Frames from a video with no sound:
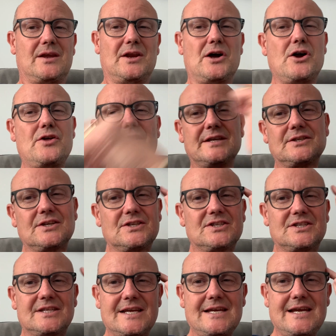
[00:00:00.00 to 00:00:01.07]
you know, there's a
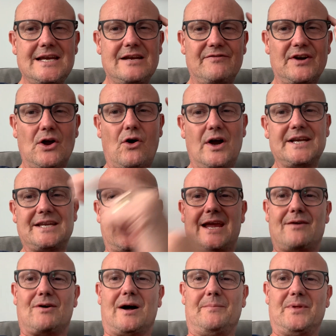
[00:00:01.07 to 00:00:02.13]
seed of an idea
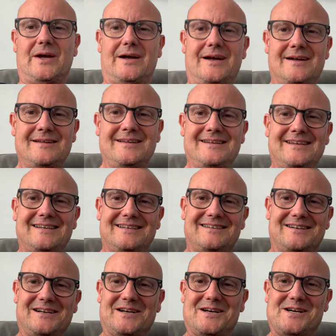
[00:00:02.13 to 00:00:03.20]
up there,
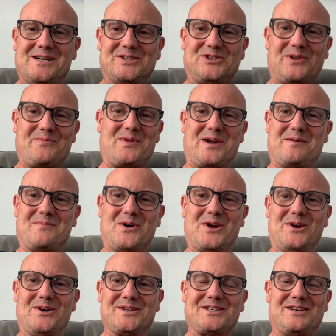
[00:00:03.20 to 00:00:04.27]
something I might
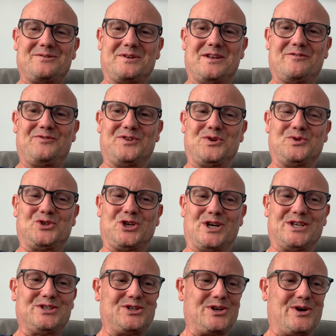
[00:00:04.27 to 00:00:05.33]
like to do in the future.
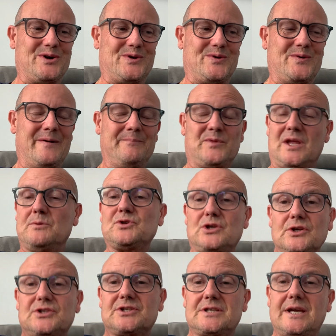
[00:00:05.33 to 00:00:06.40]
So it was
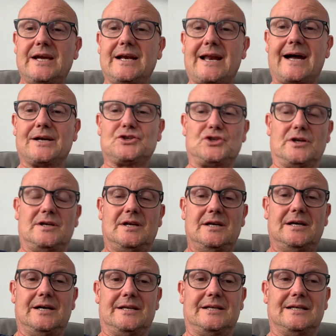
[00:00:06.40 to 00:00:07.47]
good to see it in action,
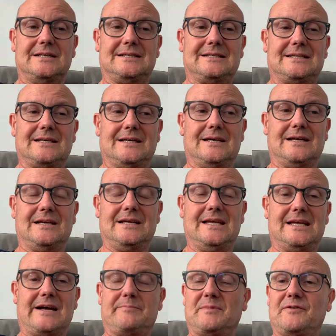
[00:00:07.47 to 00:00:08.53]
and he
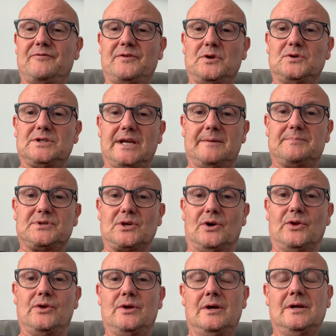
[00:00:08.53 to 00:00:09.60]
gave me a few tips on,